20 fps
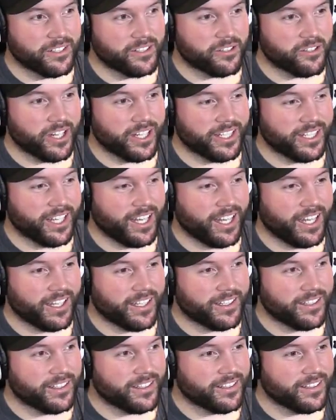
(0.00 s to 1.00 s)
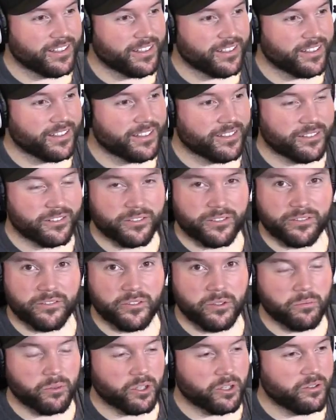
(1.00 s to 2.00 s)
Great guy. A
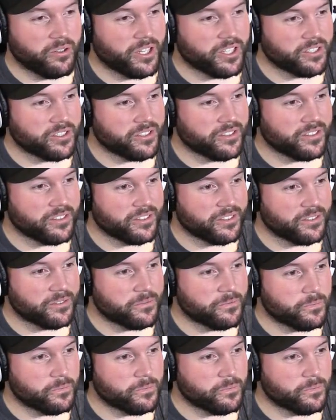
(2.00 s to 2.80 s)
few more questions.